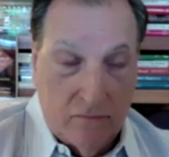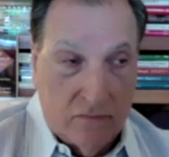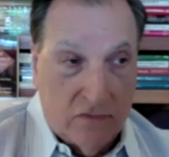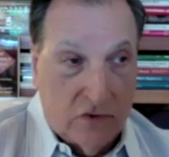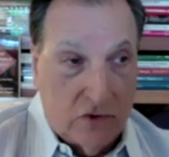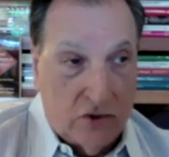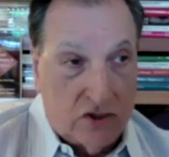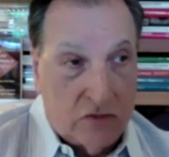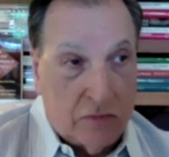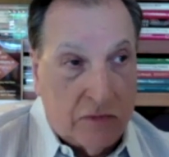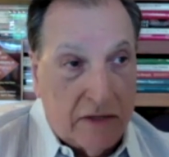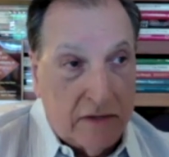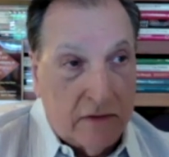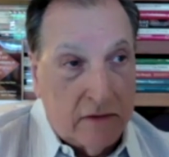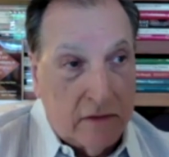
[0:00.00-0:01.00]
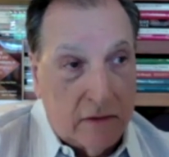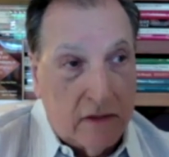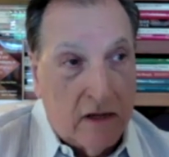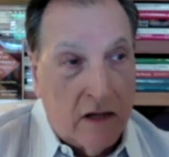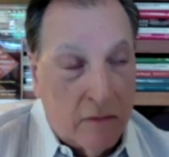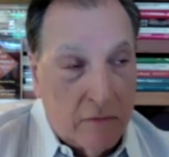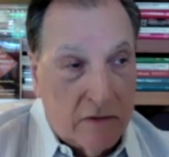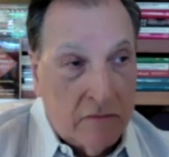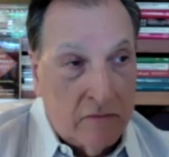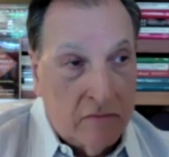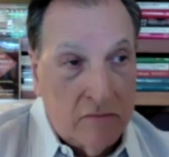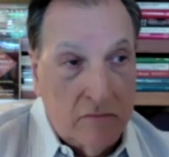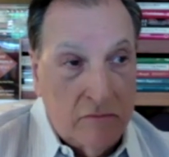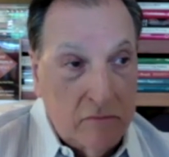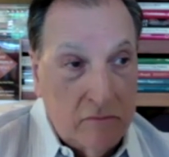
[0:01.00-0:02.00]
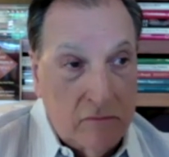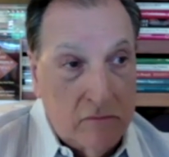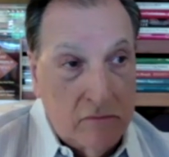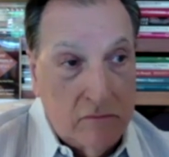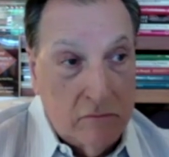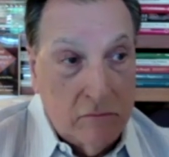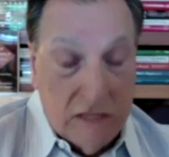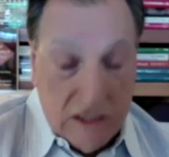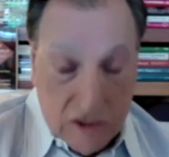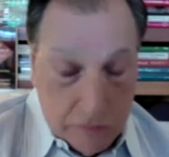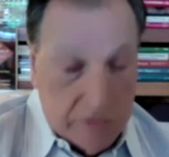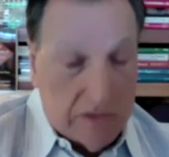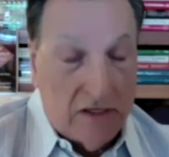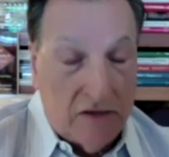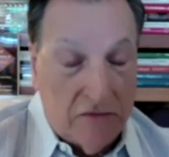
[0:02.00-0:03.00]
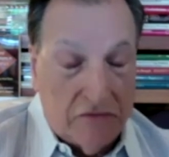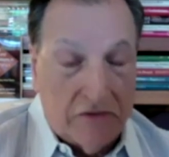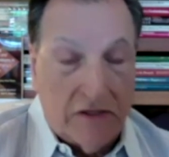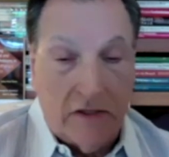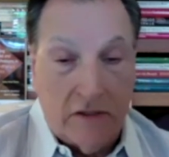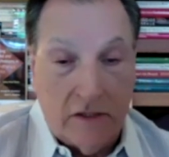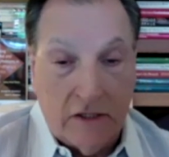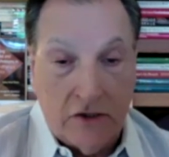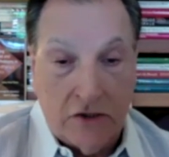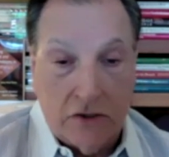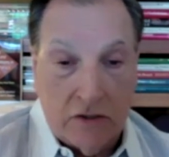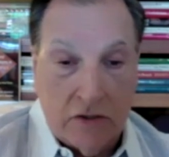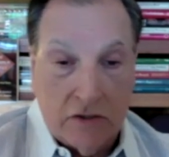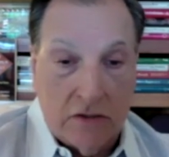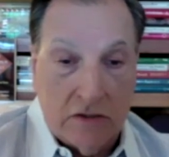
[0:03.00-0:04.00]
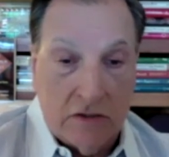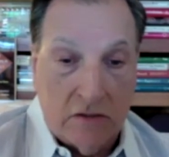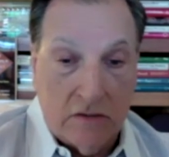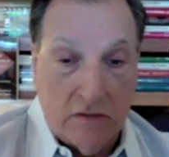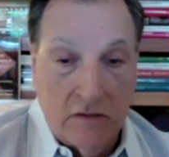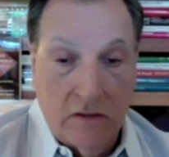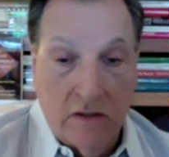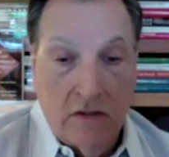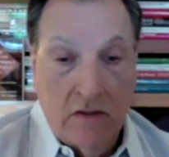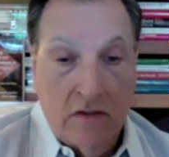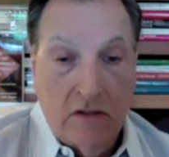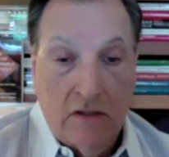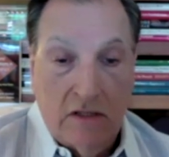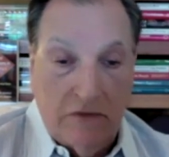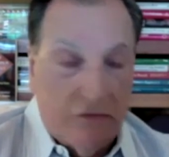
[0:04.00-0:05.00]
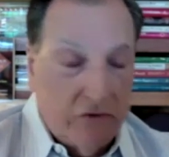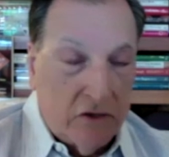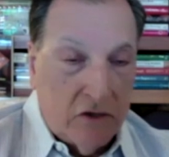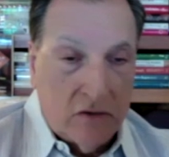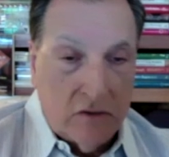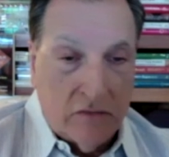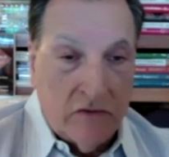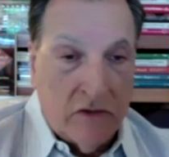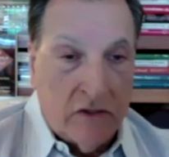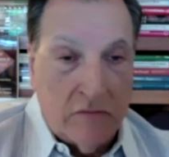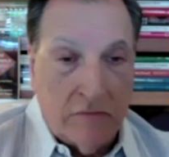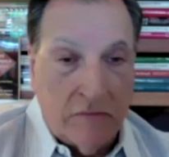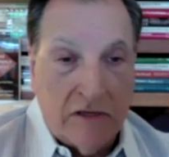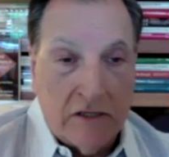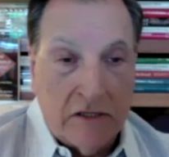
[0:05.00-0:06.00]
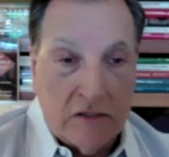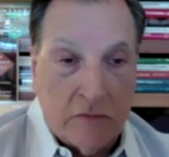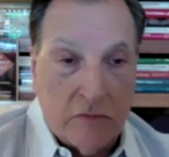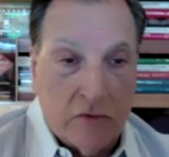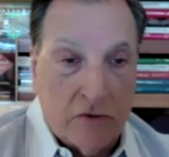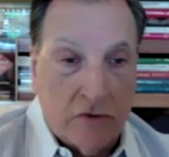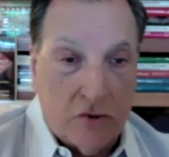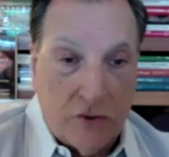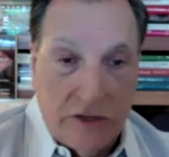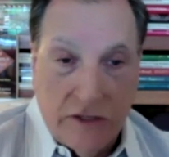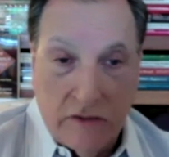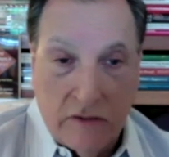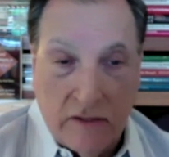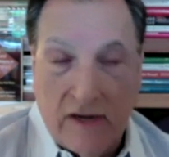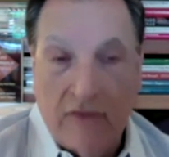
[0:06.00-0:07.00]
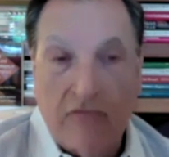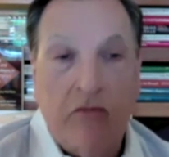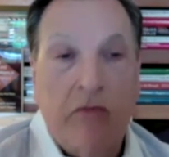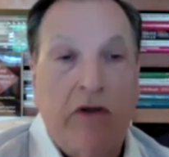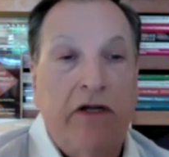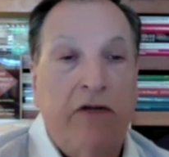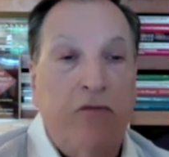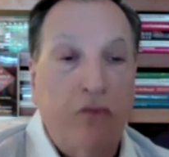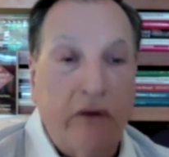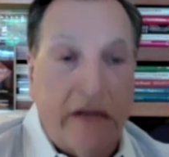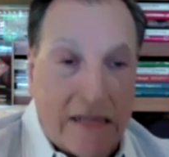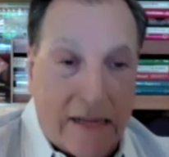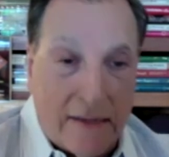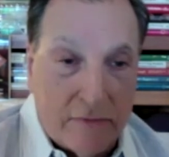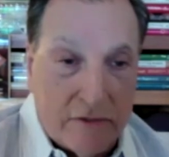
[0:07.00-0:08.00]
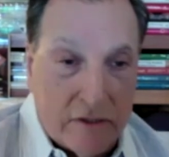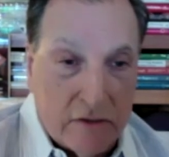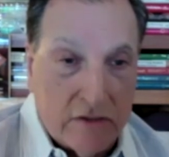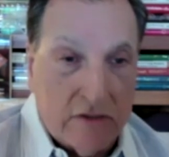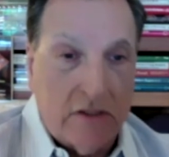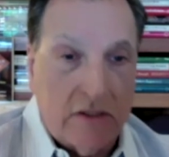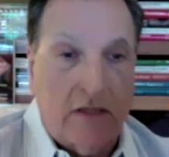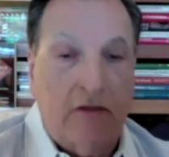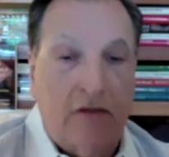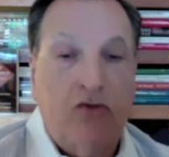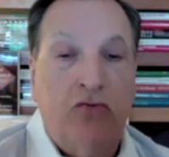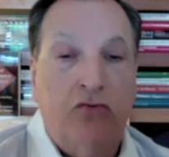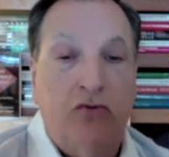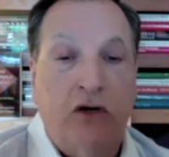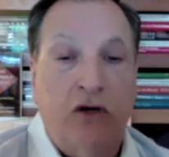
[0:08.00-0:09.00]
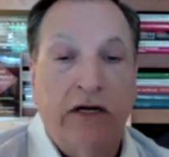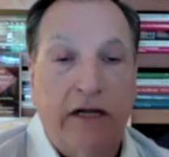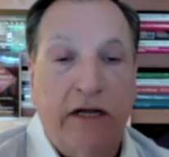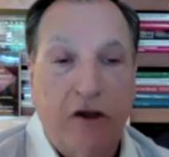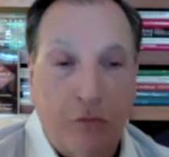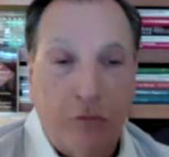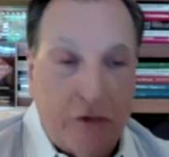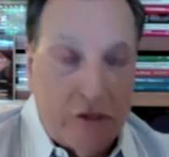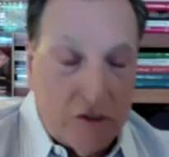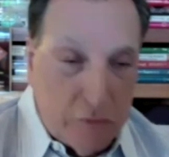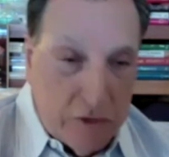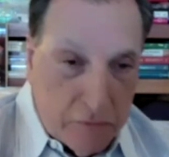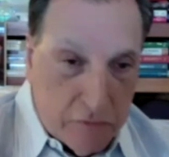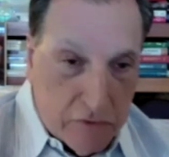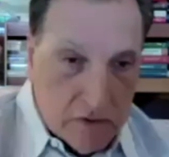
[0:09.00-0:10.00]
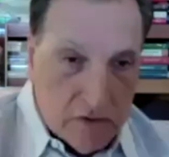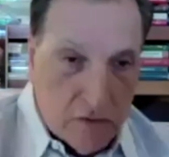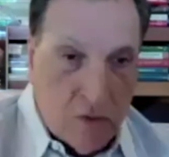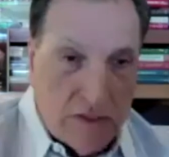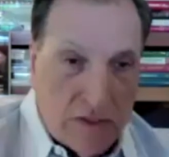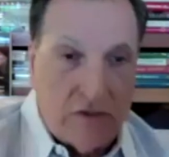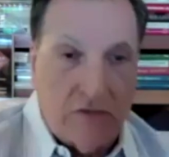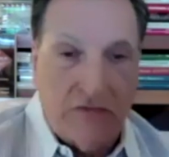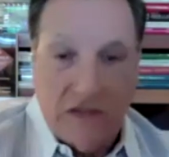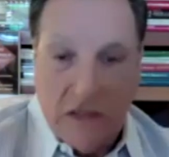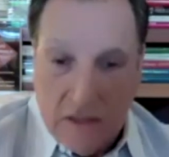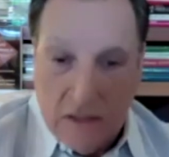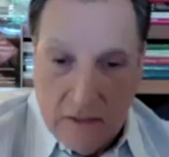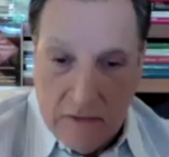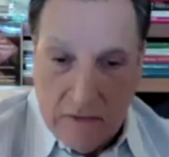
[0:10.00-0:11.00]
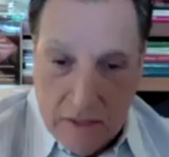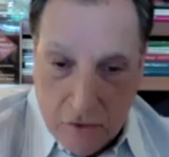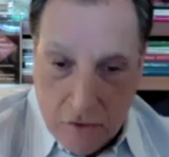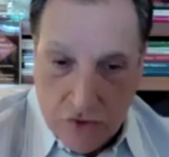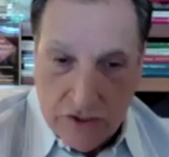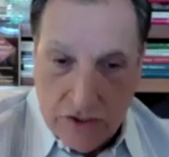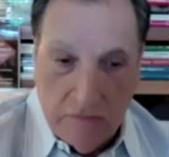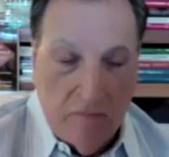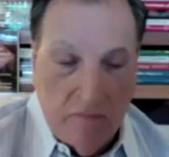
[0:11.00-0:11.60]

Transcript: Despite the common misbelief that addiction is difficult, if not impossible to treat, that everybody relapses, that trying to help these people is a waste of time and energy,